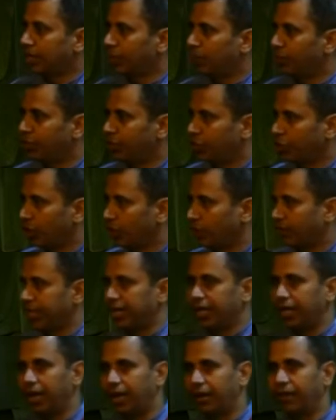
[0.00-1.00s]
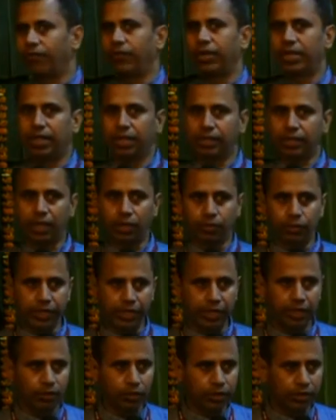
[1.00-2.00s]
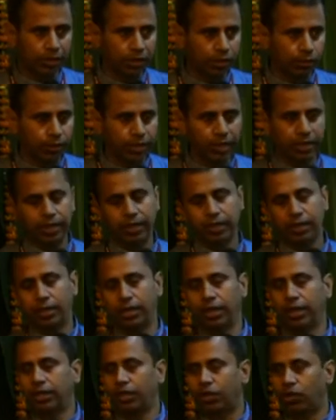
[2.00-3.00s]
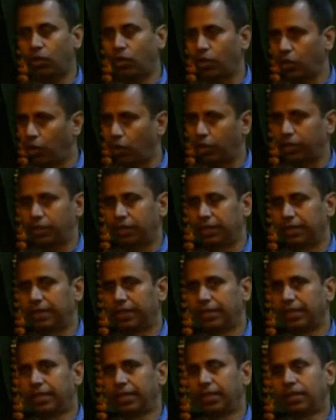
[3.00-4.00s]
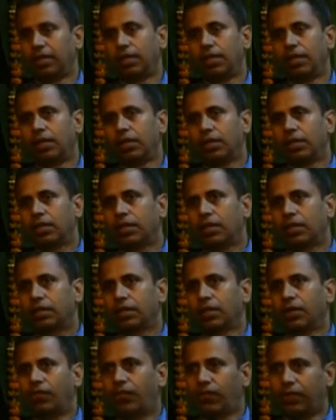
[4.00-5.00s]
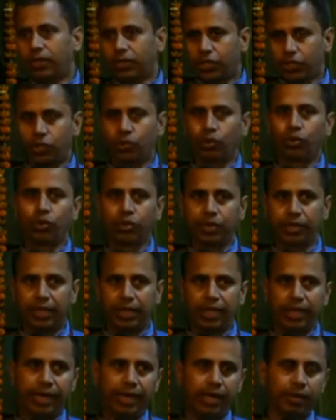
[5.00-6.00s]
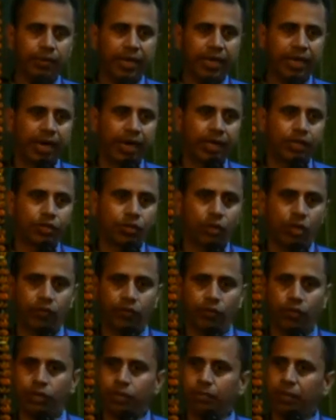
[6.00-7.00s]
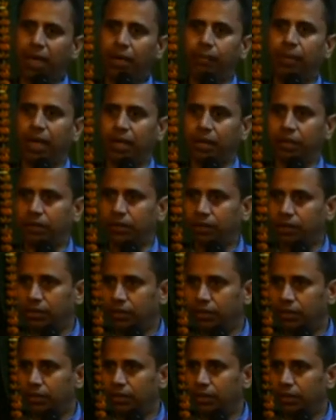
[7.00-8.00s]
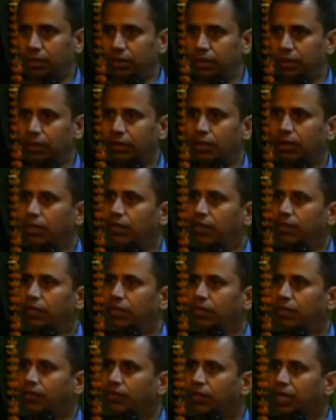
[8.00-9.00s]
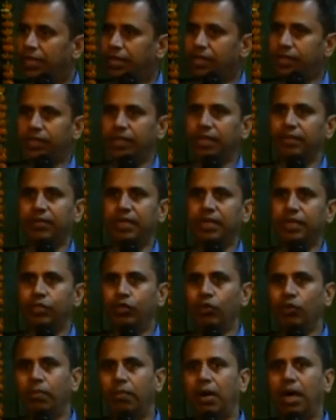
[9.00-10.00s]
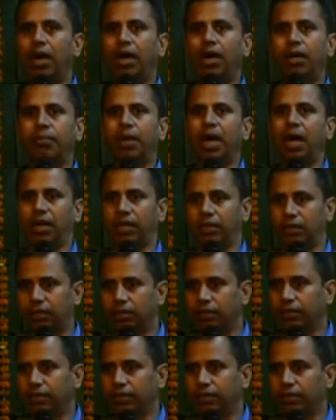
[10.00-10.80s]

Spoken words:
the position of India, whether South India was included in it or not. The first source that I laid my hands on was Mahabharat. The word itself tells you Mahabharat,